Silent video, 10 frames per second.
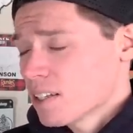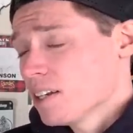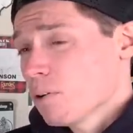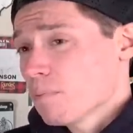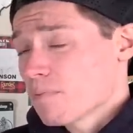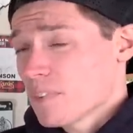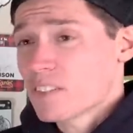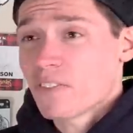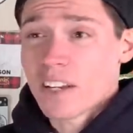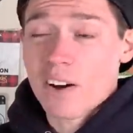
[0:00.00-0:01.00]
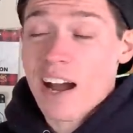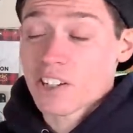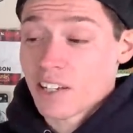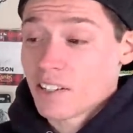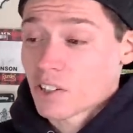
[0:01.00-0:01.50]
You know, this video
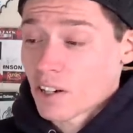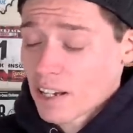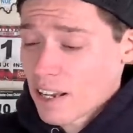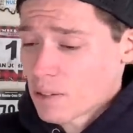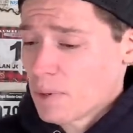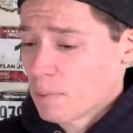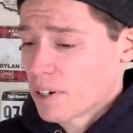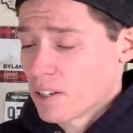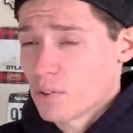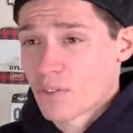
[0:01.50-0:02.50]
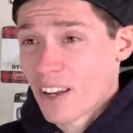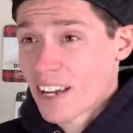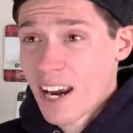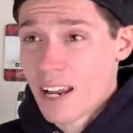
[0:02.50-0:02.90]
actually is turning out to be pretty useful, I gotta